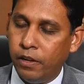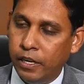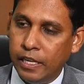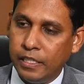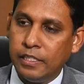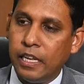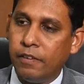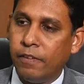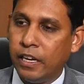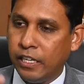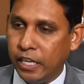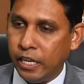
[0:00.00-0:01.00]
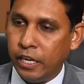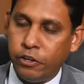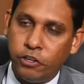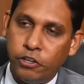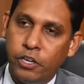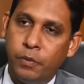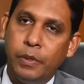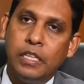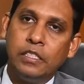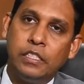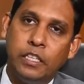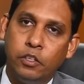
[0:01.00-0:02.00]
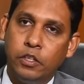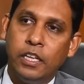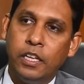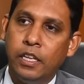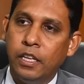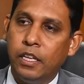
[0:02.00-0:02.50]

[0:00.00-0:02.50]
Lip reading: less than 1 year treasury bills into the